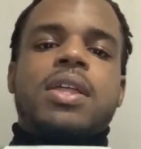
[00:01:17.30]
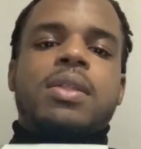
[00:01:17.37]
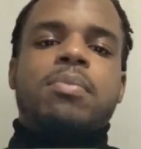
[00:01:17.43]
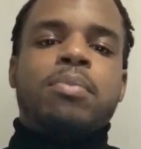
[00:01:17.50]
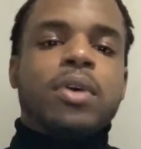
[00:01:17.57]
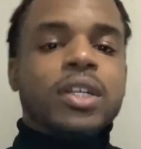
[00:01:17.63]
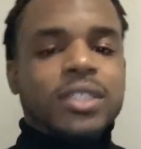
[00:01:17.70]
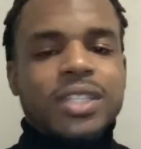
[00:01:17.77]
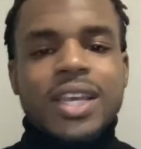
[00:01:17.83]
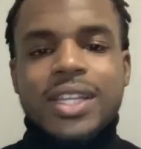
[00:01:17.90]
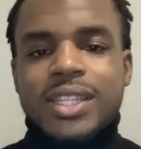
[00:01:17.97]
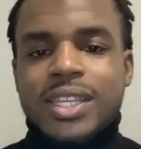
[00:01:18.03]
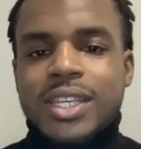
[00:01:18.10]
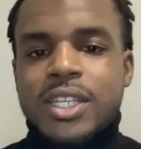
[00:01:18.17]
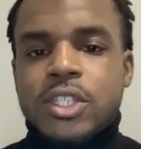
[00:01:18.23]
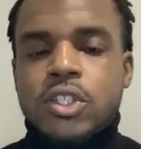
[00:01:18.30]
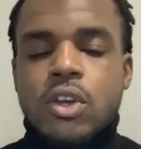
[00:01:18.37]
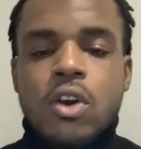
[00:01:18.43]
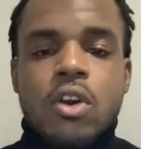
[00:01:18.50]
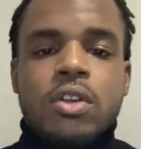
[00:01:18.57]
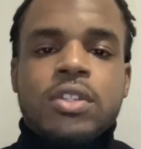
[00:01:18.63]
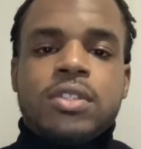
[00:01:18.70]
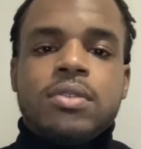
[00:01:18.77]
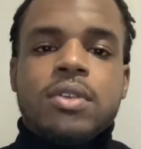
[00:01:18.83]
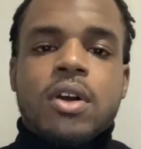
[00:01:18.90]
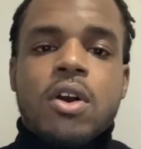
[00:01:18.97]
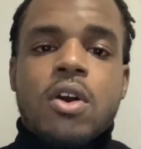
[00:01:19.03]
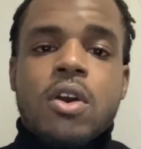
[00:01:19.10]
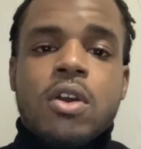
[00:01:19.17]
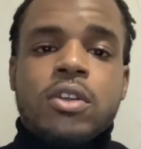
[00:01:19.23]
books like these
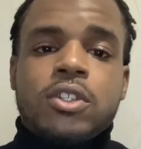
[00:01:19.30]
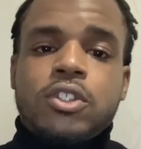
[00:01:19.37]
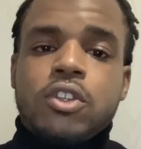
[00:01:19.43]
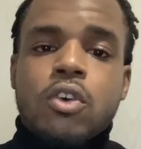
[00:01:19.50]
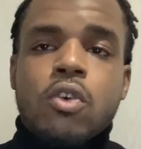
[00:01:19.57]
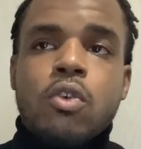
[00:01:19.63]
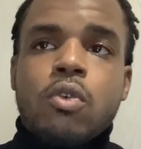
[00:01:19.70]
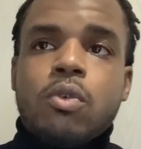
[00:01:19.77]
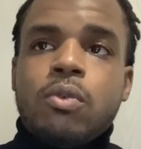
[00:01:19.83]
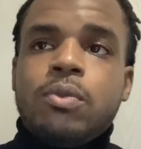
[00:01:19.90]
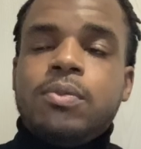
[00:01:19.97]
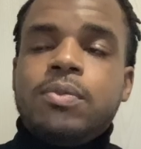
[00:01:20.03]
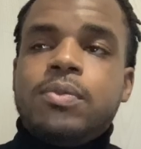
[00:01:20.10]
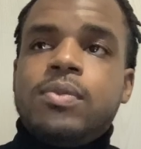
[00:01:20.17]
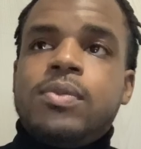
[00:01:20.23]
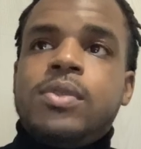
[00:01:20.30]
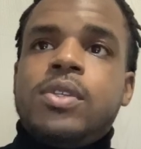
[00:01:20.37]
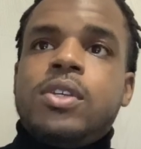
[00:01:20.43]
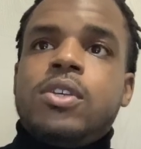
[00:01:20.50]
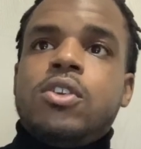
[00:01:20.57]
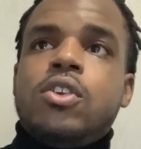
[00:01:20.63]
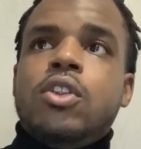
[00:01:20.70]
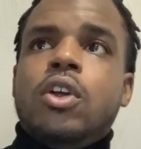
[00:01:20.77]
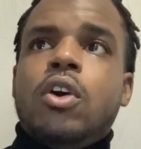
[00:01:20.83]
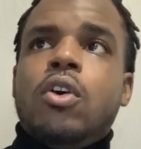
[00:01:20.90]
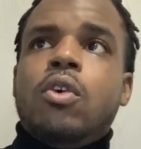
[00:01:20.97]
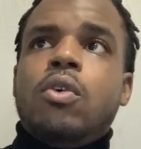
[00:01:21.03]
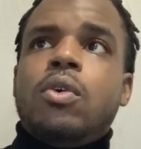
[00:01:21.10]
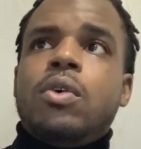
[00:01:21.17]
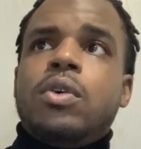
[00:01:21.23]
are so you
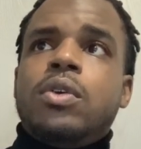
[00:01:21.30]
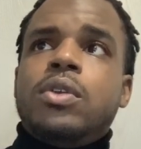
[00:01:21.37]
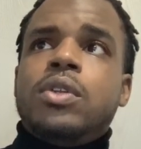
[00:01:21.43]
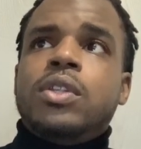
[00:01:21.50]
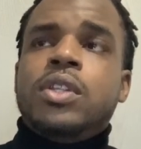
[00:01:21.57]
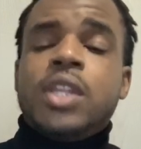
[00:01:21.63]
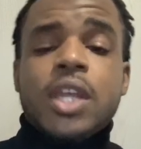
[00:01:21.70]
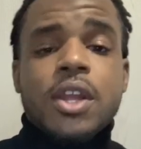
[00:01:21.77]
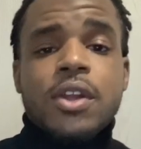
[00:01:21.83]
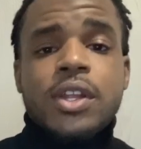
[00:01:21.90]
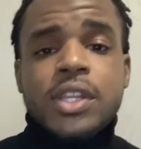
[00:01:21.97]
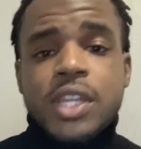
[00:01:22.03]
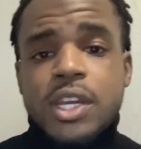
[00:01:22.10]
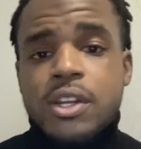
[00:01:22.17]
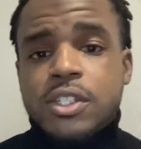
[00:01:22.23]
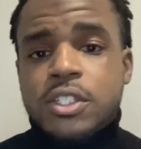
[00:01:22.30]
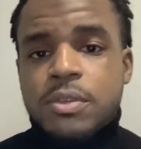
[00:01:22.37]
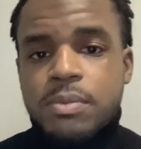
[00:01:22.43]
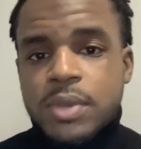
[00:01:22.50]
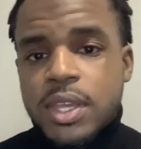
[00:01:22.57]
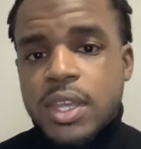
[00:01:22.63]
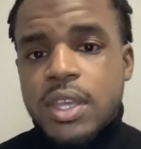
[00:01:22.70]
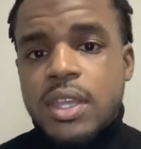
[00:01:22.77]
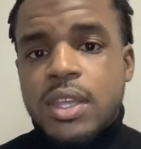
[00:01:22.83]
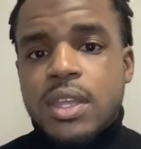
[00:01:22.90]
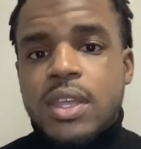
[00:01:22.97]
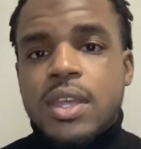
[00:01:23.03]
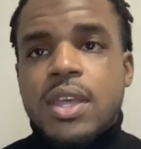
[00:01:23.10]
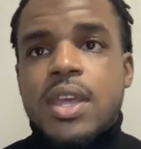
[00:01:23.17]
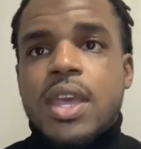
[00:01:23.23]
know near and dear to me,
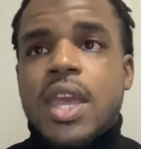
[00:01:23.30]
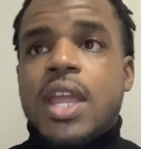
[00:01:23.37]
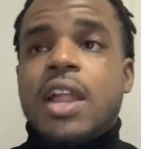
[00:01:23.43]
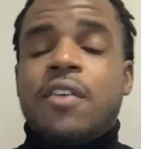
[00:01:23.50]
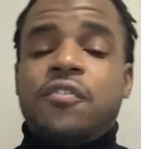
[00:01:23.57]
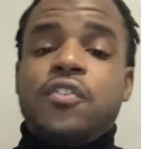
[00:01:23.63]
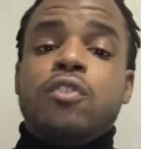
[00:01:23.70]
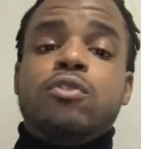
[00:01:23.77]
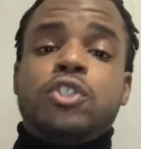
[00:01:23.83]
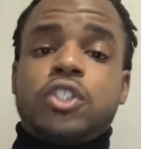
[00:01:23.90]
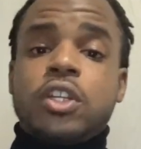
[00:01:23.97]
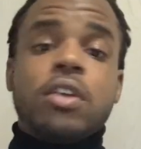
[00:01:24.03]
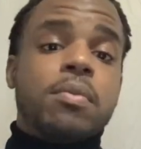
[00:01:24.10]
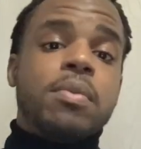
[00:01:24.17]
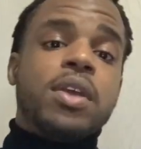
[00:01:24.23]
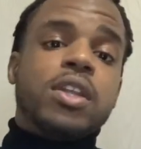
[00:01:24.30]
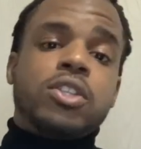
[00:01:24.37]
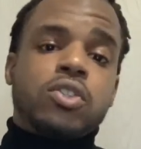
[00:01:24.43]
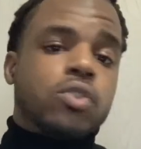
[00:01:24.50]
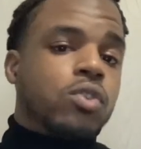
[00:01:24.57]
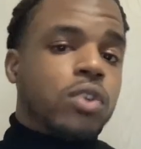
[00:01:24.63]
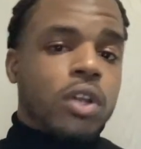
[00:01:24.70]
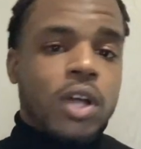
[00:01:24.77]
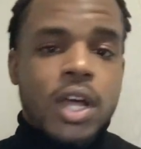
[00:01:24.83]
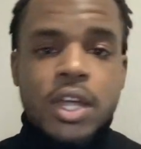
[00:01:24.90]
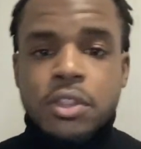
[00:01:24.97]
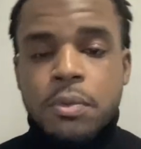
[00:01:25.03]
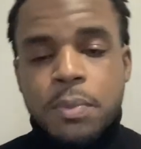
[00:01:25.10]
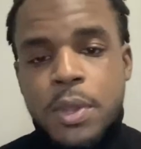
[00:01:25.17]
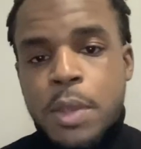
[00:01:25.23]
and I feel should be to
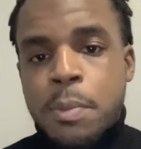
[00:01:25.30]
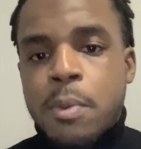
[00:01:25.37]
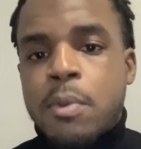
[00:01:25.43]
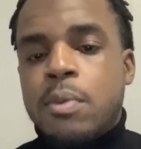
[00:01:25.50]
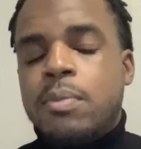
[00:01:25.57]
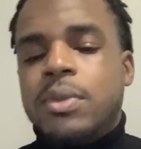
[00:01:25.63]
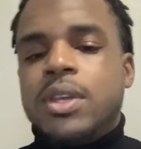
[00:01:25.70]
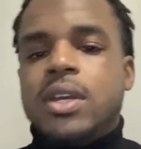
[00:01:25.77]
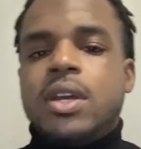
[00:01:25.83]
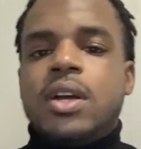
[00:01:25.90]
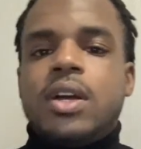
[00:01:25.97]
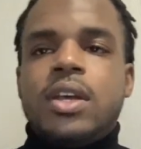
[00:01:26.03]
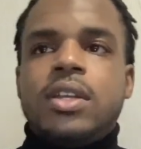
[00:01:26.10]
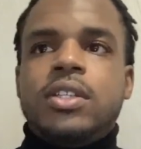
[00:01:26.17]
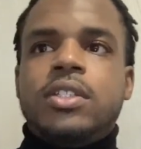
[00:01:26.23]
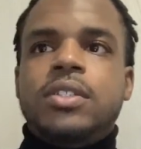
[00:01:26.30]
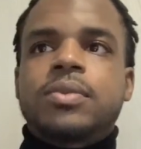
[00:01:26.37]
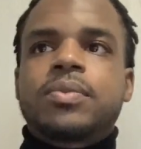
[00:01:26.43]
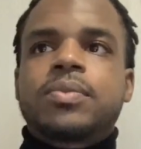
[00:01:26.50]
other people because